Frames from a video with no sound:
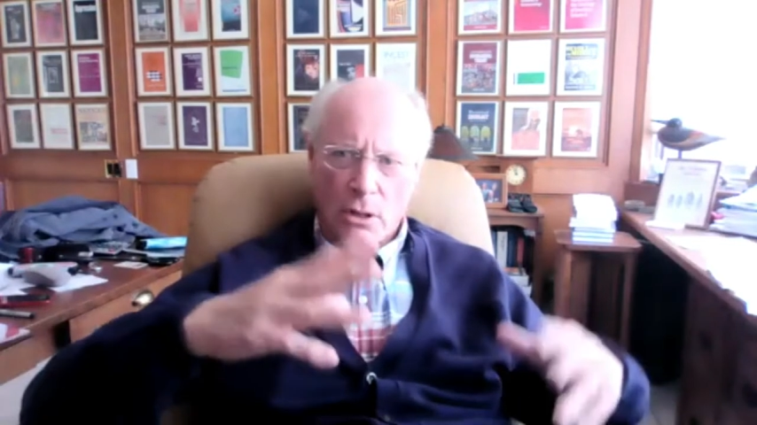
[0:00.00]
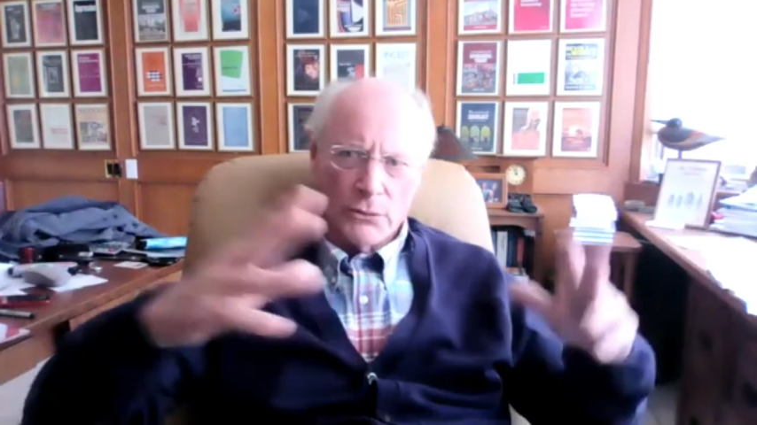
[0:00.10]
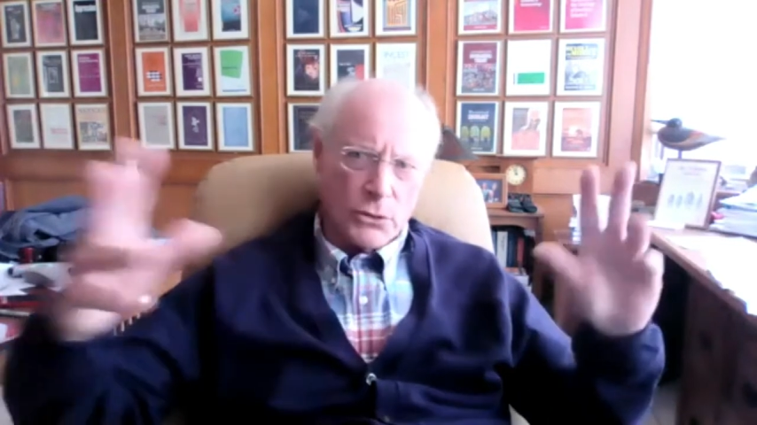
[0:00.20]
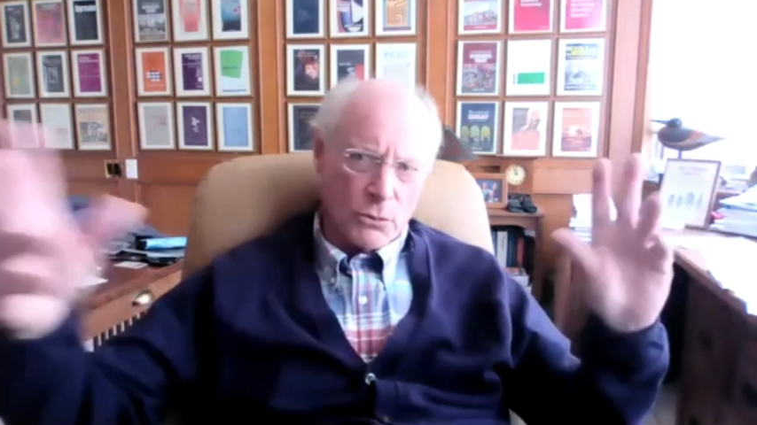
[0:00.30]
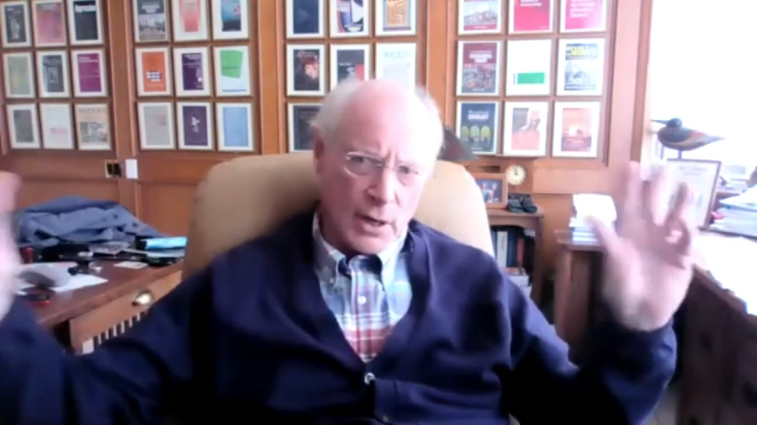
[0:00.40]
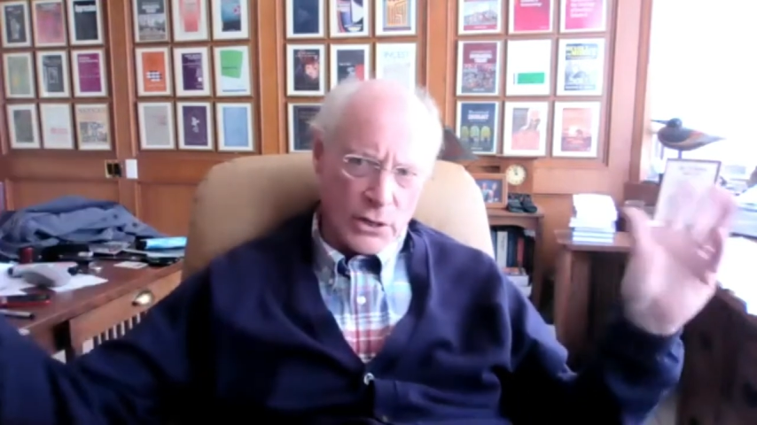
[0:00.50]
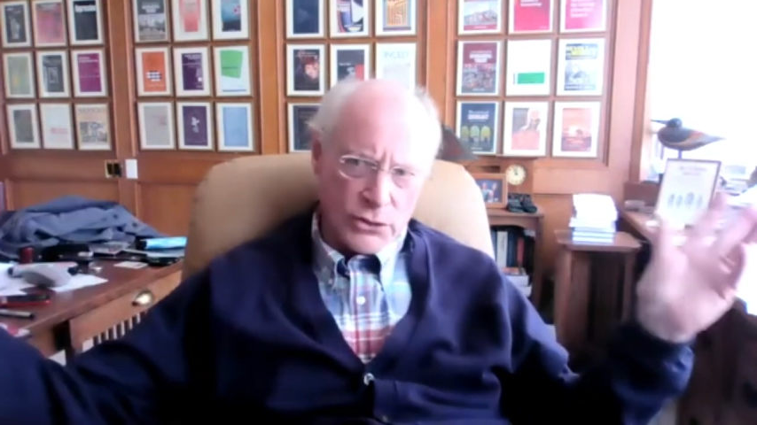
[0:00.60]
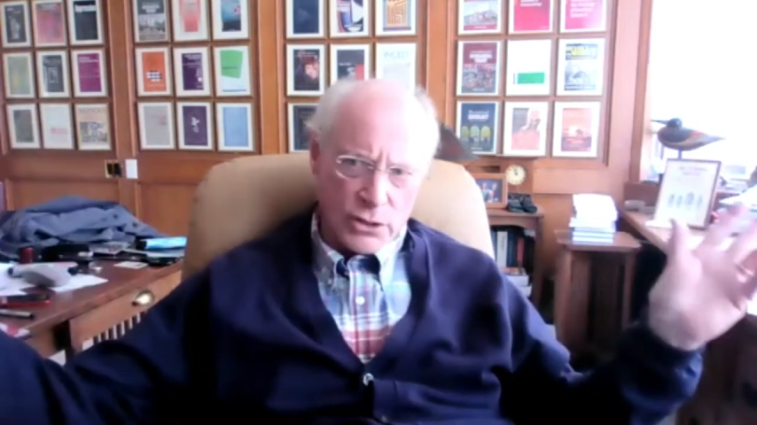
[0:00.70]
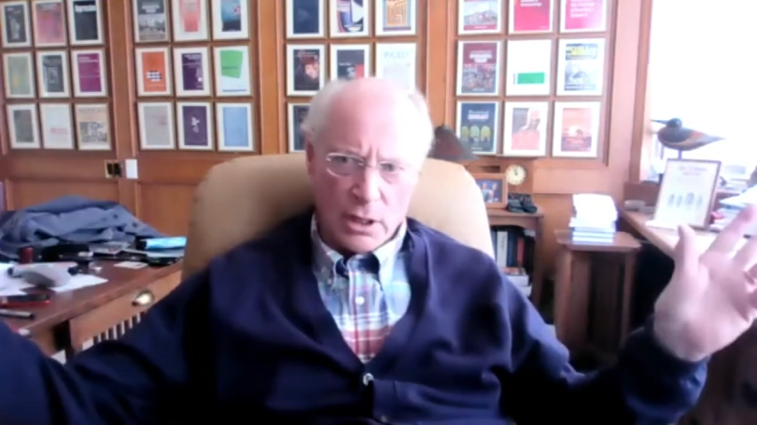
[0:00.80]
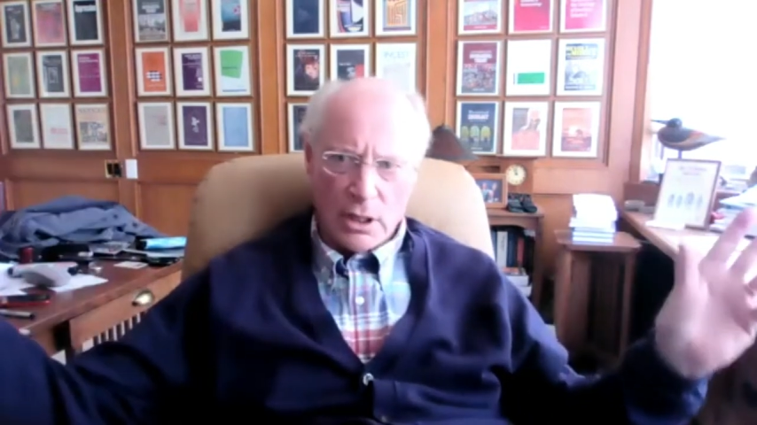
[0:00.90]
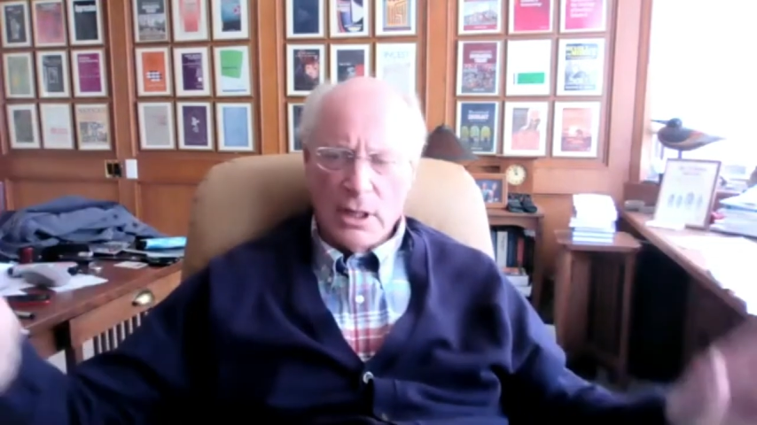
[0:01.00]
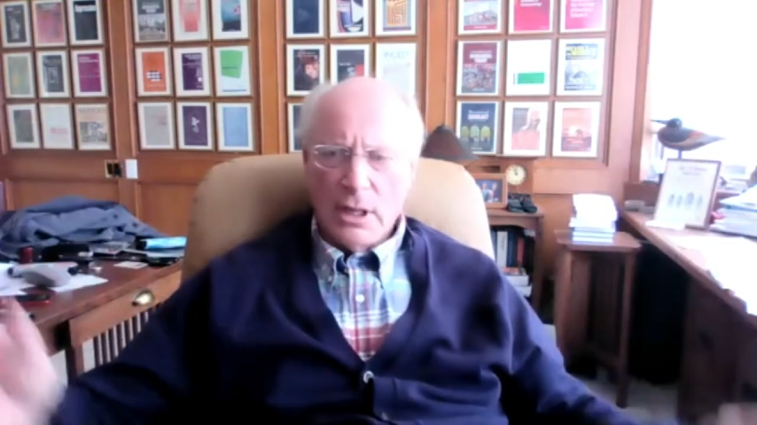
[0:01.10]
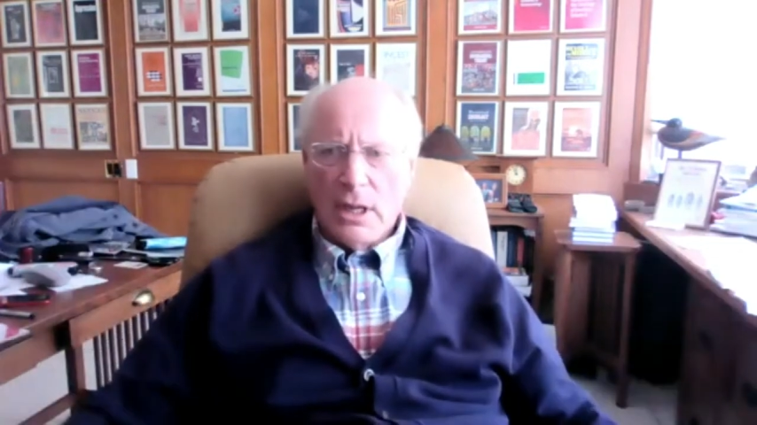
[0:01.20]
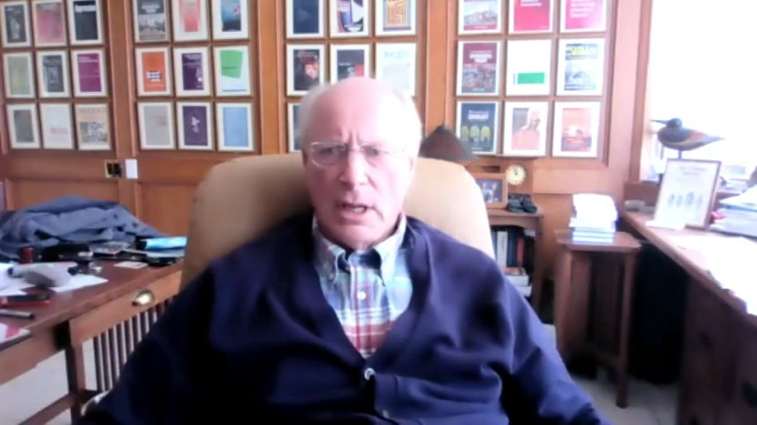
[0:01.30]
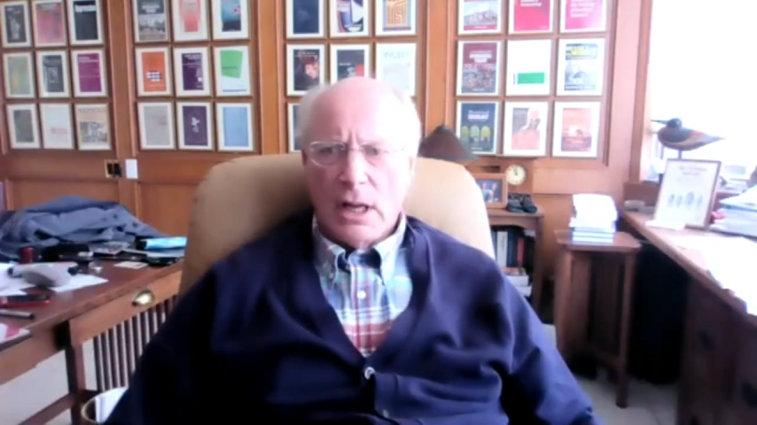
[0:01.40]
over Eurasia.
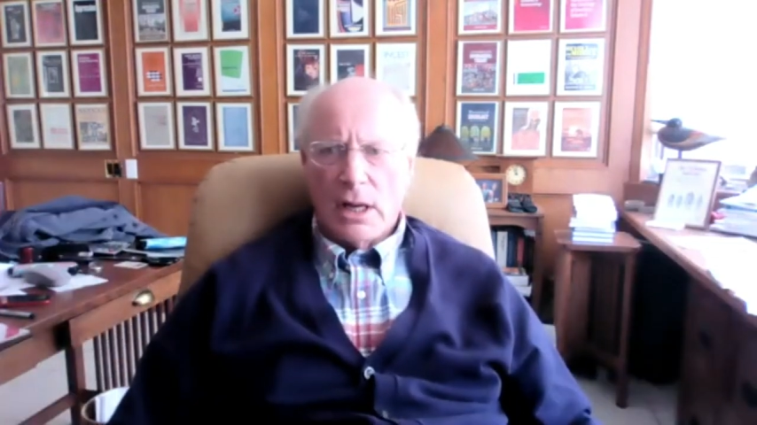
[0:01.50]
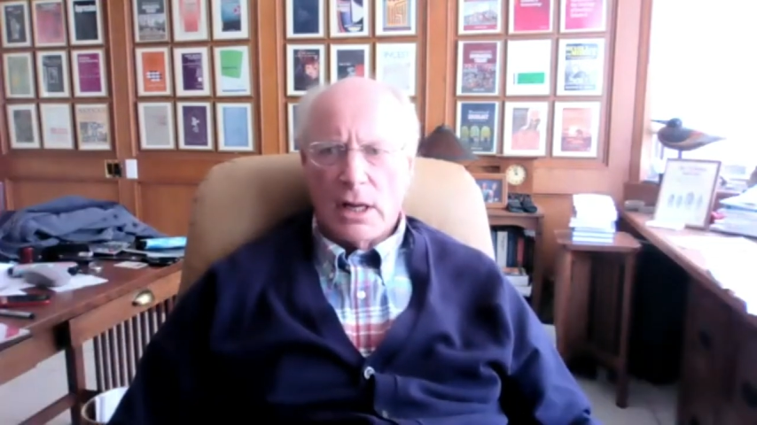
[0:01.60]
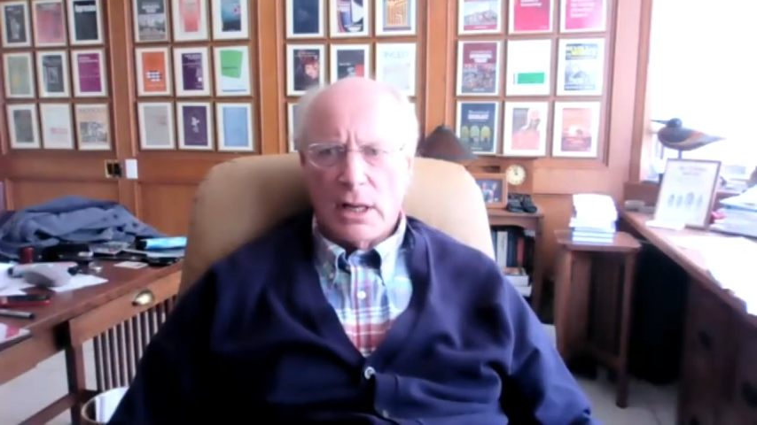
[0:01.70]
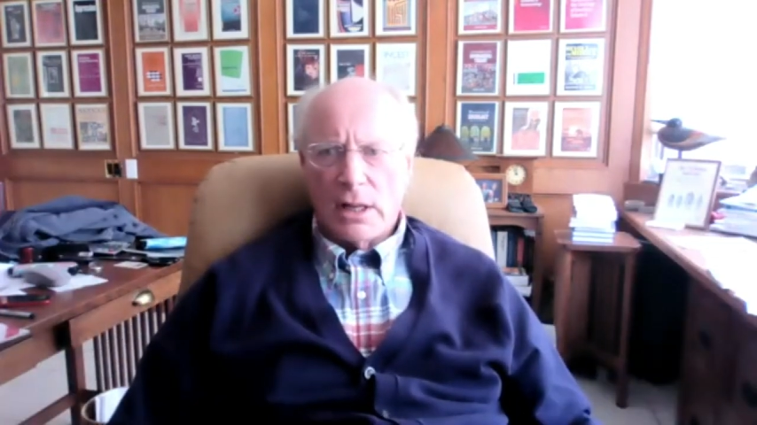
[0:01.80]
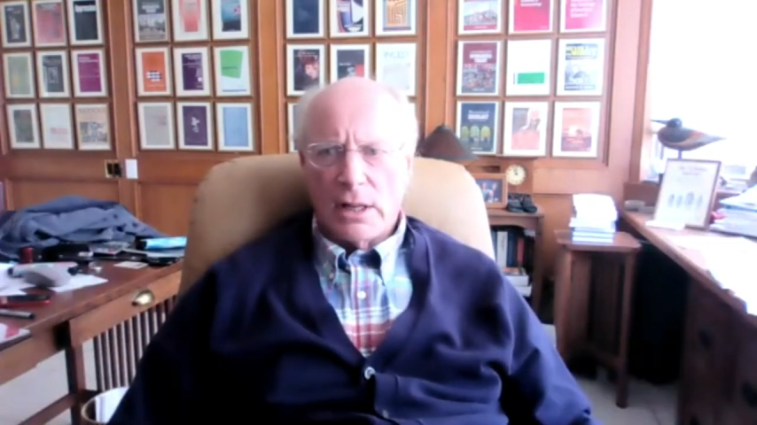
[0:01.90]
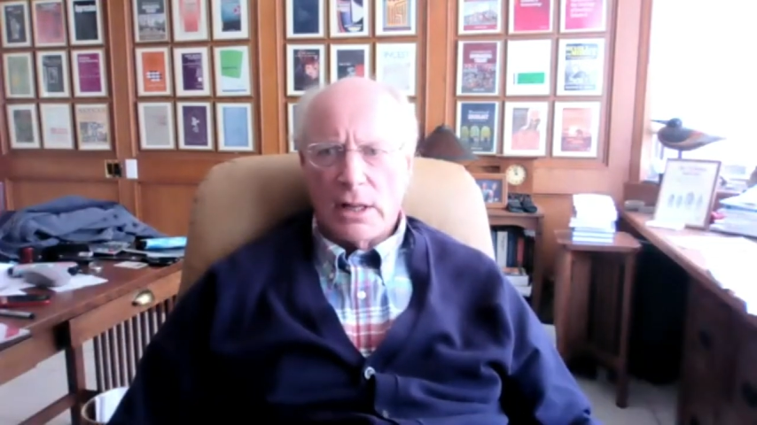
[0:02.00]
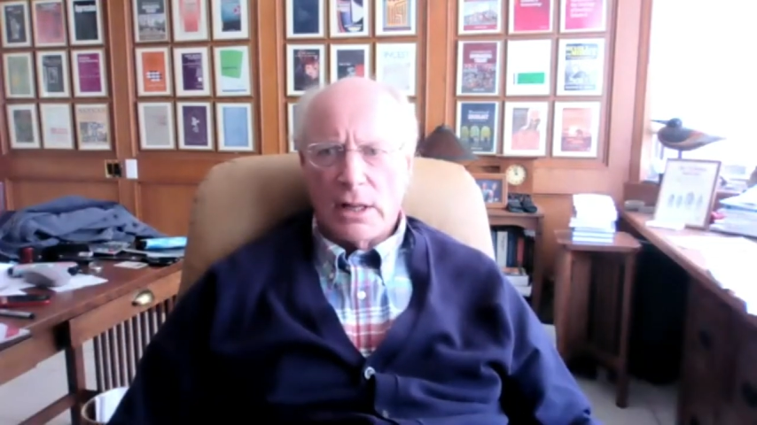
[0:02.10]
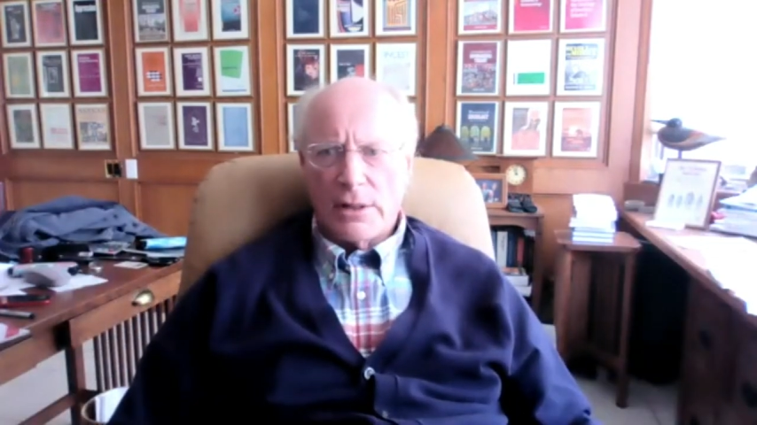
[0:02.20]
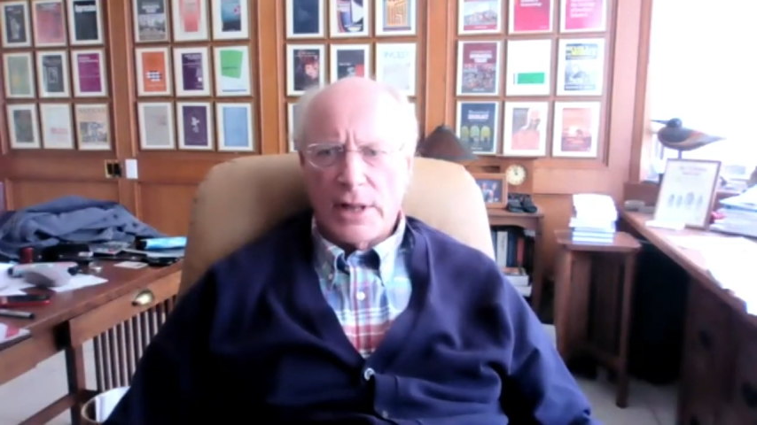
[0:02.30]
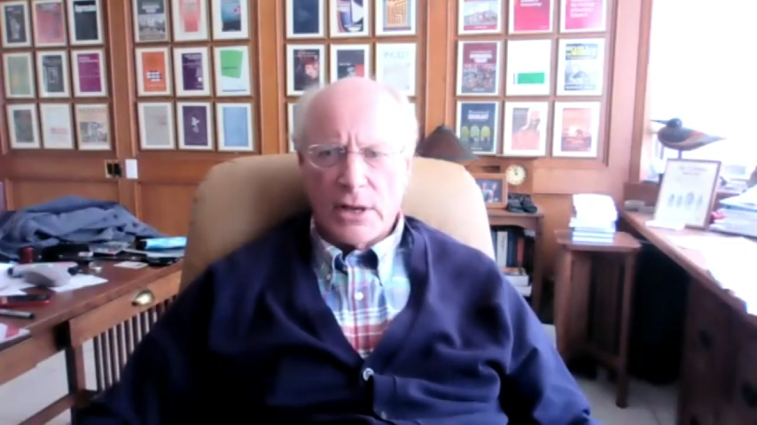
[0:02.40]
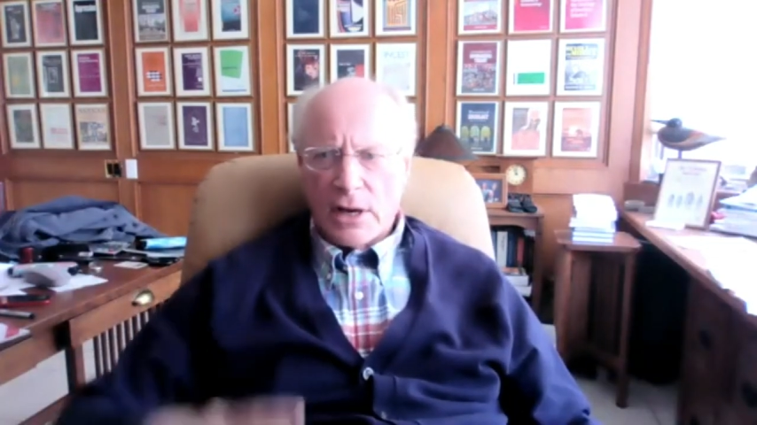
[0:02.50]
They